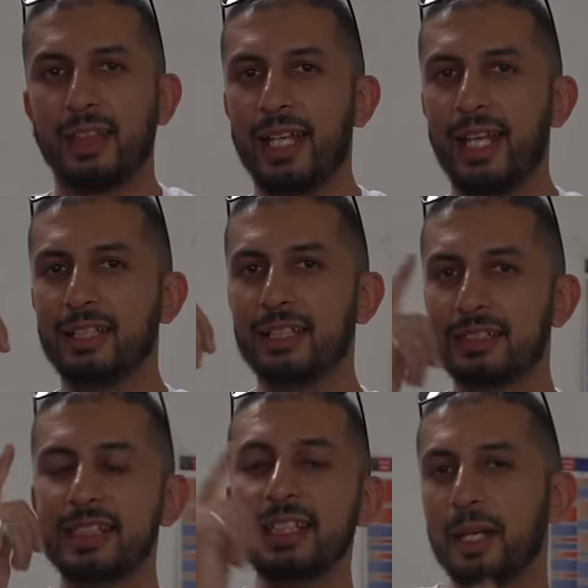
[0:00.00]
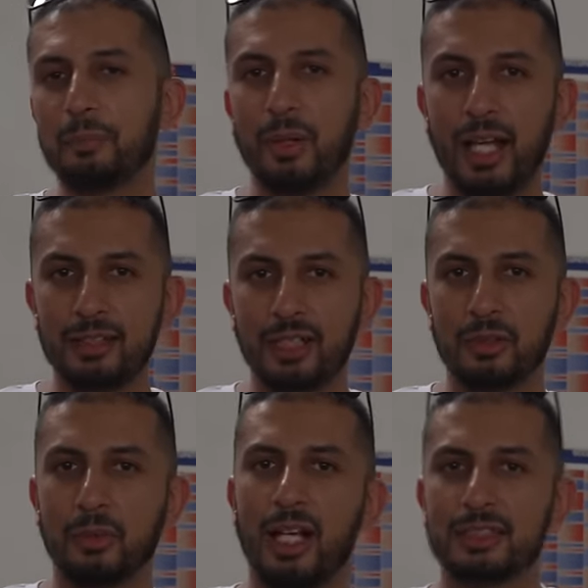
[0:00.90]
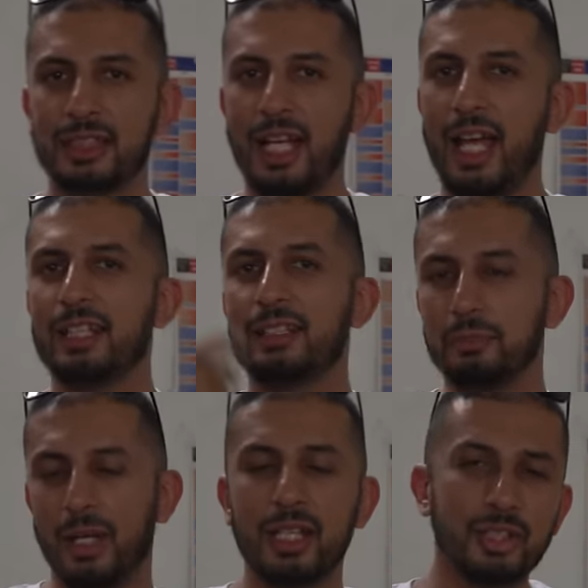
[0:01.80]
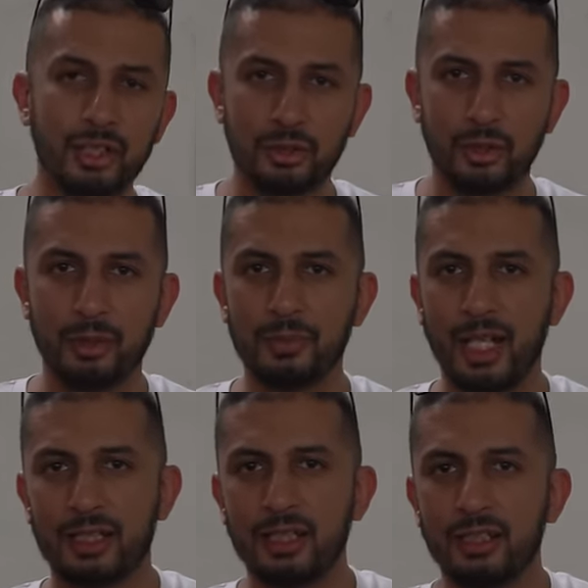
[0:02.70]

and the seed I planted was, I mentioned to him that